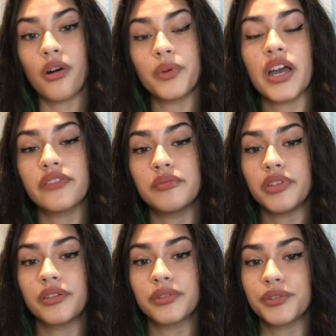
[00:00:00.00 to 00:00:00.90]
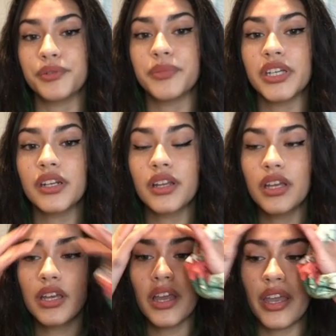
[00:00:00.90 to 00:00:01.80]
we have a big recruitment,
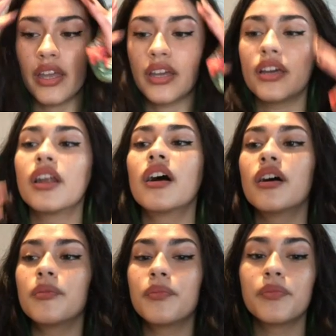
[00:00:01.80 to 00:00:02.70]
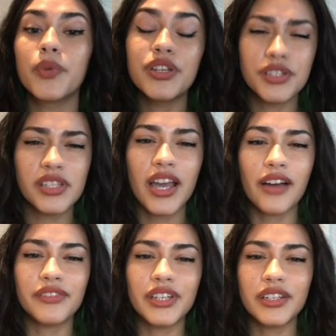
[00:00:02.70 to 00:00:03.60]
and we usually
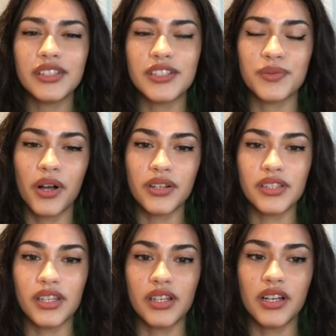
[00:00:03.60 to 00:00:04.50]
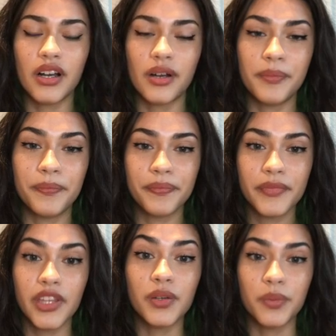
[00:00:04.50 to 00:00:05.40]
have it as well in
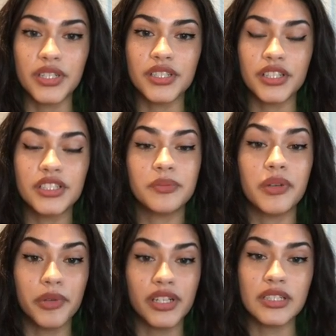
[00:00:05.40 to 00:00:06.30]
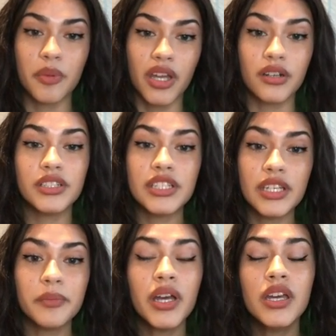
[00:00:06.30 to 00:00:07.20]
the winter to be able to expand our
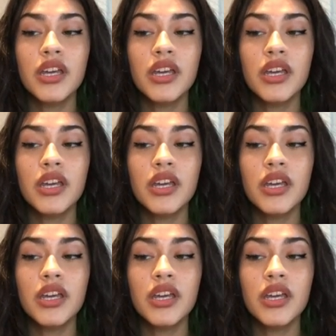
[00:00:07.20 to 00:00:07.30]
team,